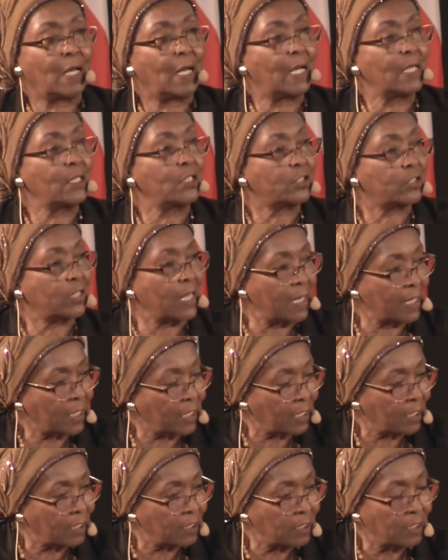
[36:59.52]
I thank
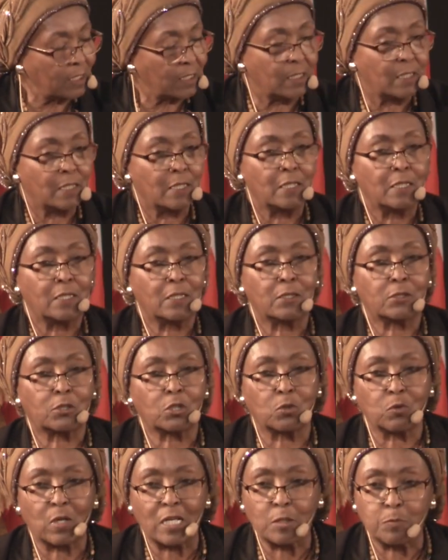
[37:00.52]

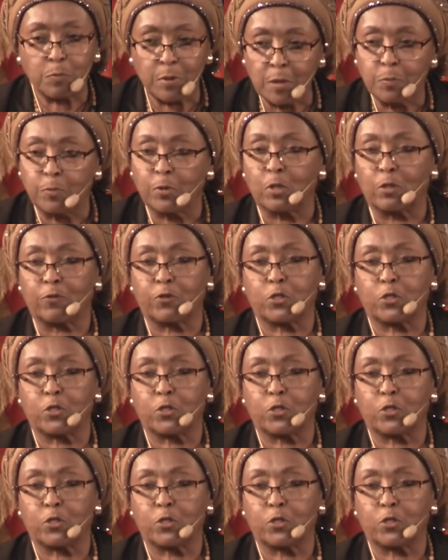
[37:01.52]
the great people